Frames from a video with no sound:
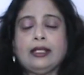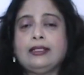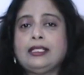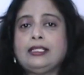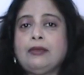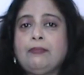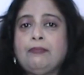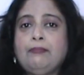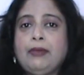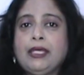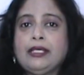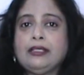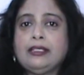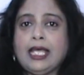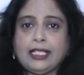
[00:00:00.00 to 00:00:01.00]
that the
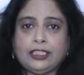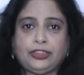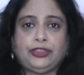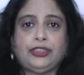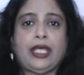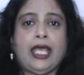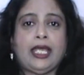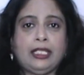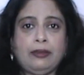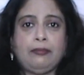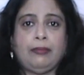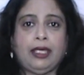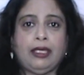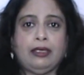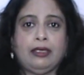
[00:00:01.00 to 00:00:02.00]
biggest
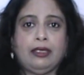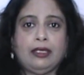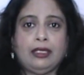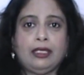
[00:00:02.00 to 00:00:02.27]
enemy